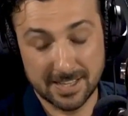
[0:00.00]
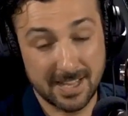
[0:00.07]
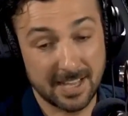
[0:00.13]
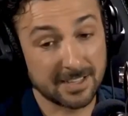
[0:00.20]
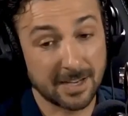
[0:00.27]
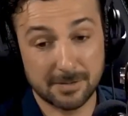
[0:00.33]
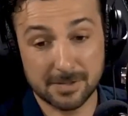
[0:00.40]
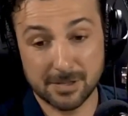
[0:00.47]
And
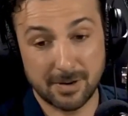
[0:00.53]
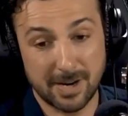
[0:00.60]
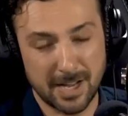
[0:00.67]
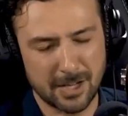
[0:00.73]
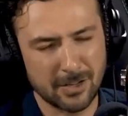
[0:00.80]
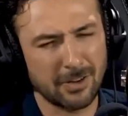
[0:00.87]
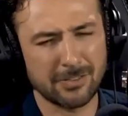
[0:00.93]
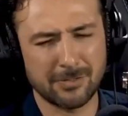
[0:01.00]
that night was great.
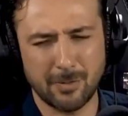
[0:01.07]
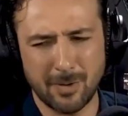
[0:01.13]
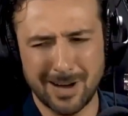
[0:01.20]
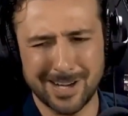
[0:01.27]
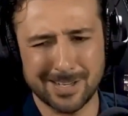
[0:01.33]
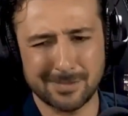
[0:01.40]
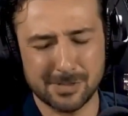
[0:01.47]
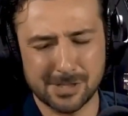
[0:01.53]
A lot of
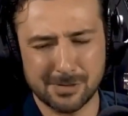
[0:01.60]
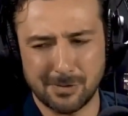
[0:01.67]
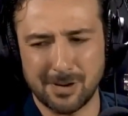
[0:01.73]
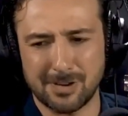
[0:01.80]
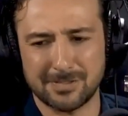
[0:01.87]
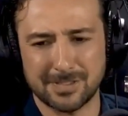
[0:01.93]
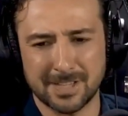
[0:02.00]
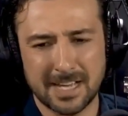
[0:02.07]
wine was
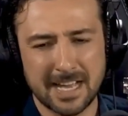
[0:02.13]
quaffed.